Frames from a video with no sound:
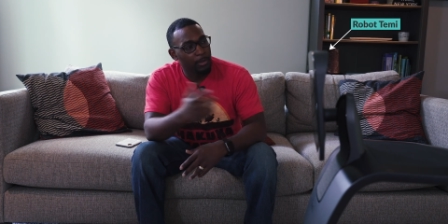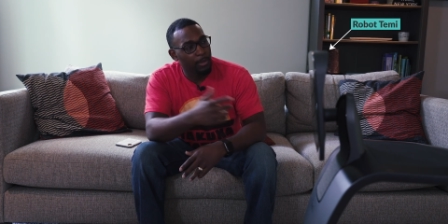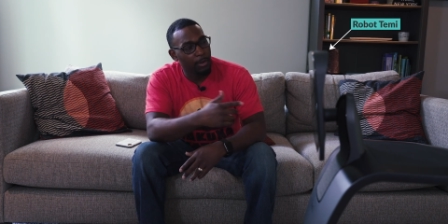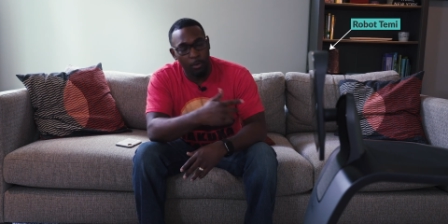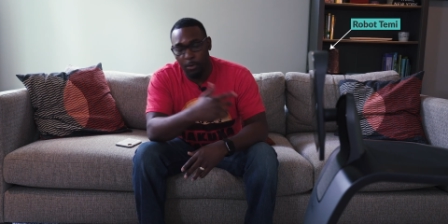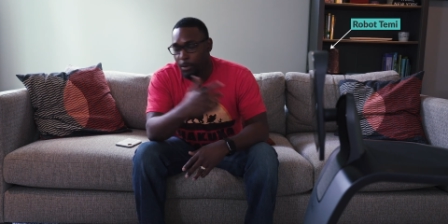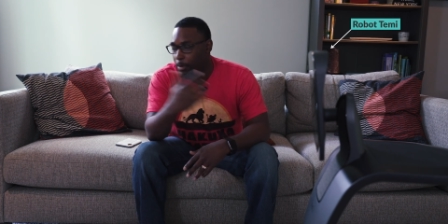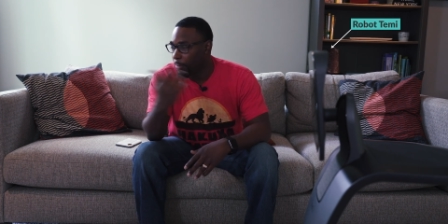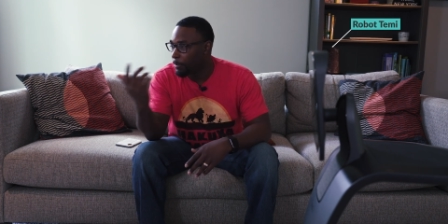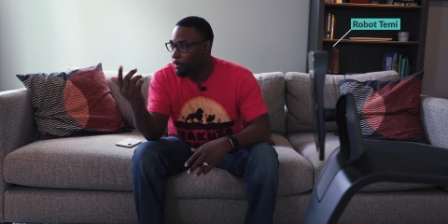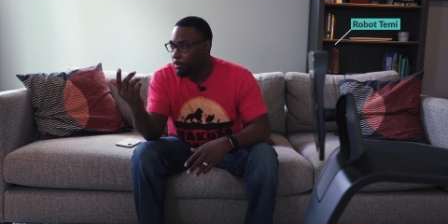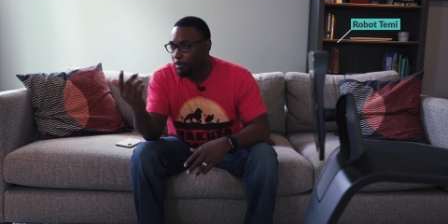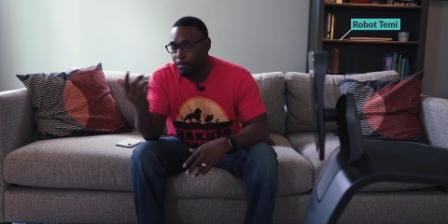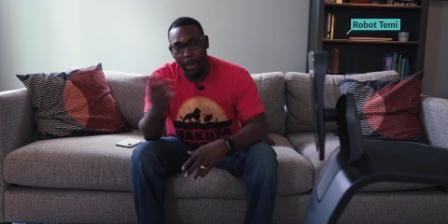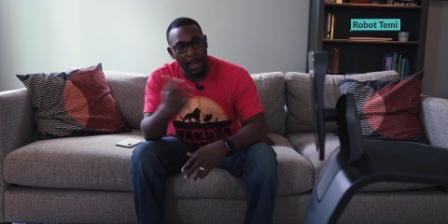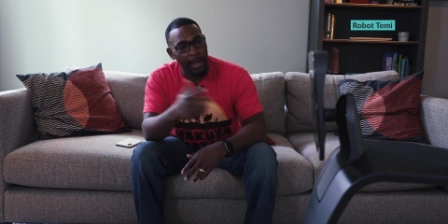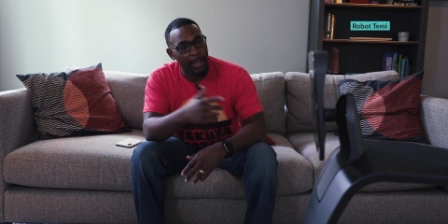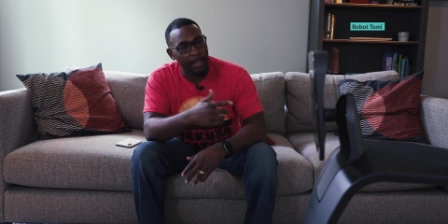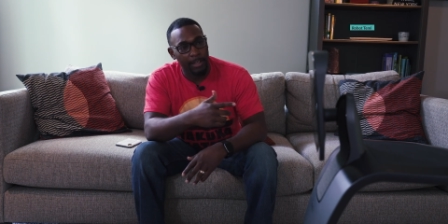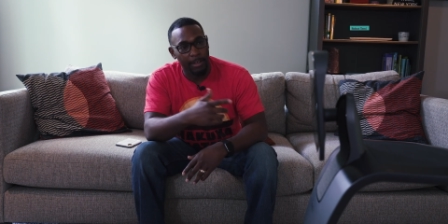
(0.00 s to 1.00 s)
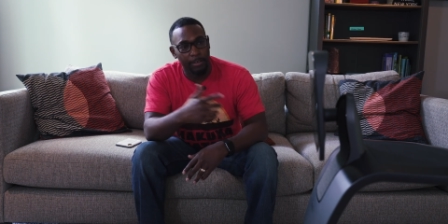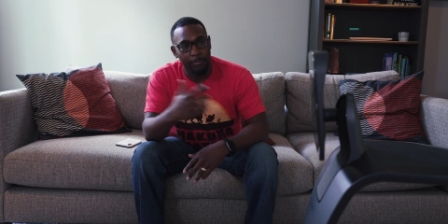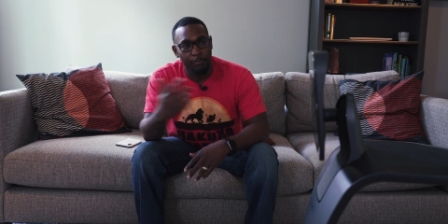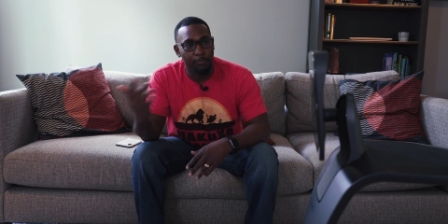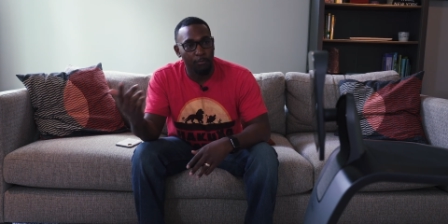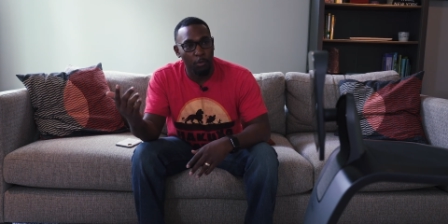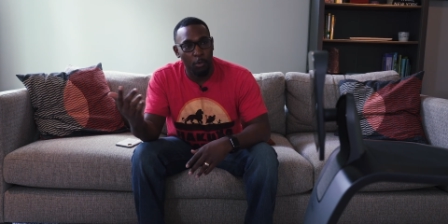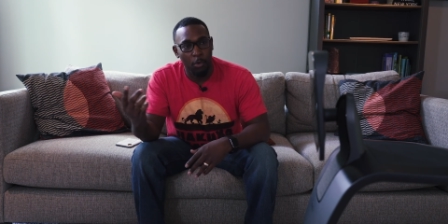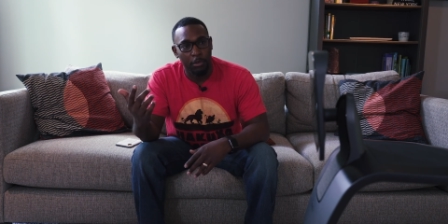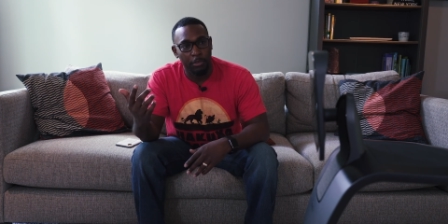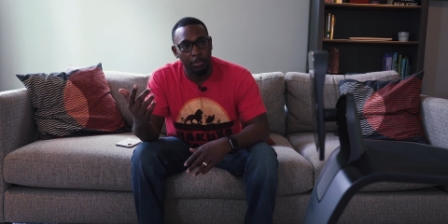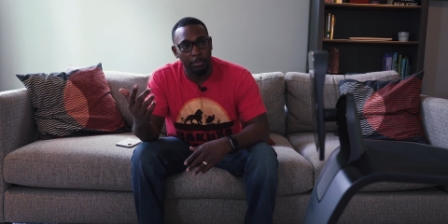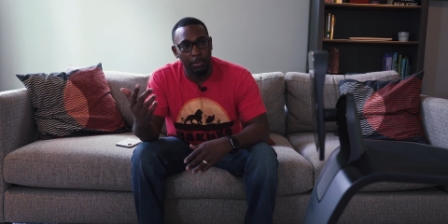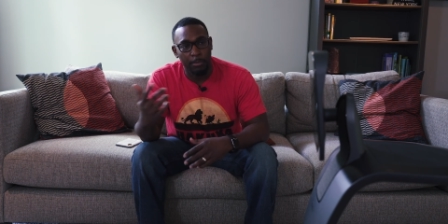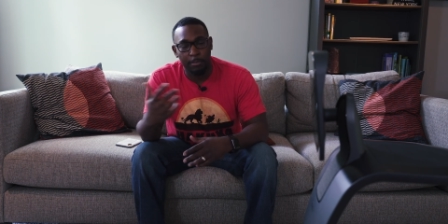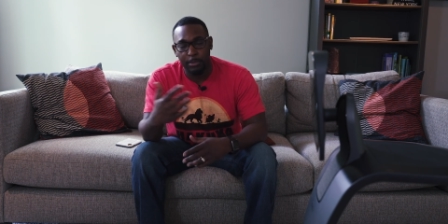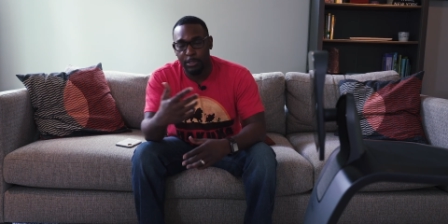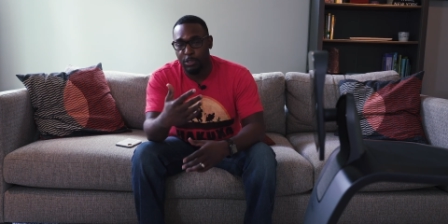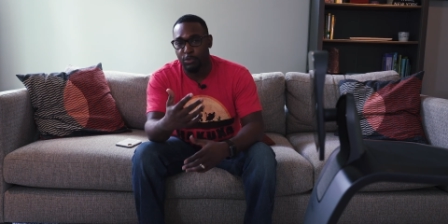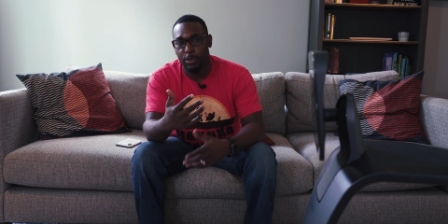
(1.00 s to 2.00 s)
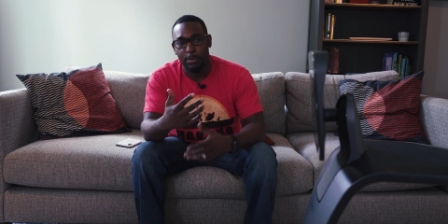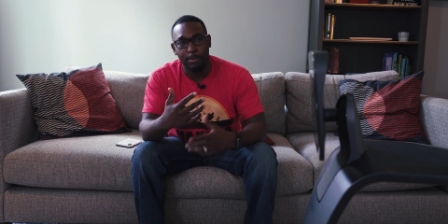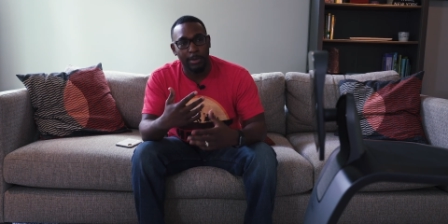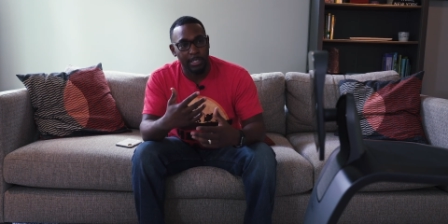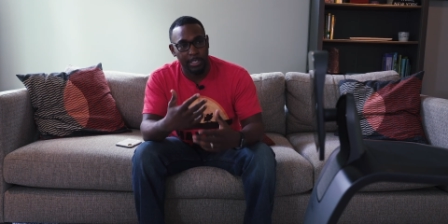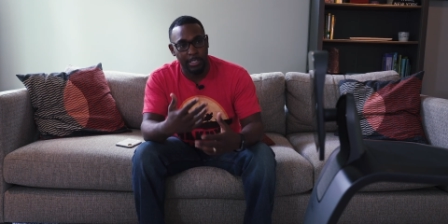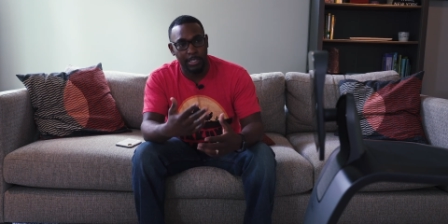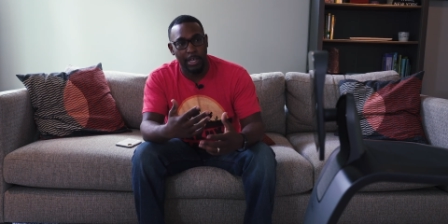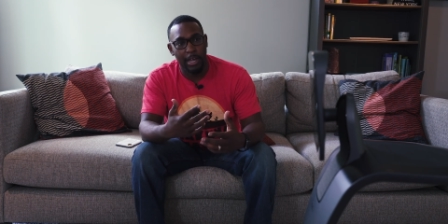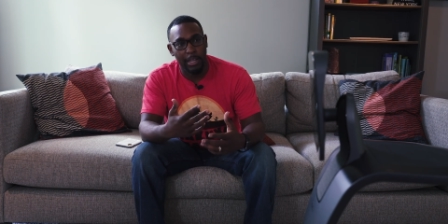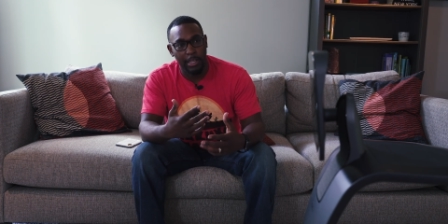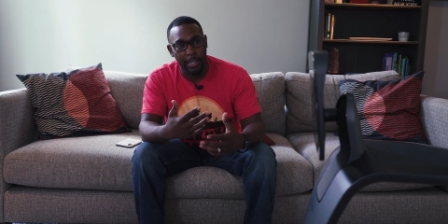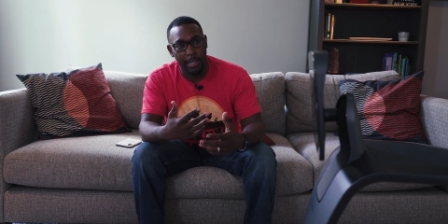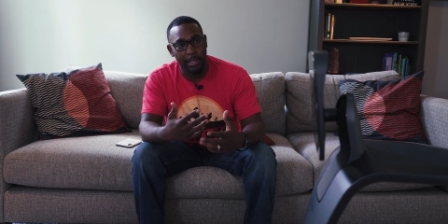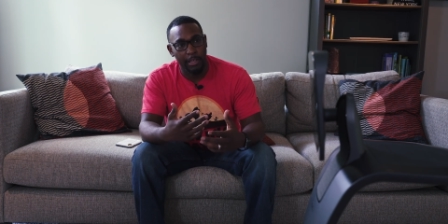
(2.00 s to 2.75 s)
going back and forth in between my shot.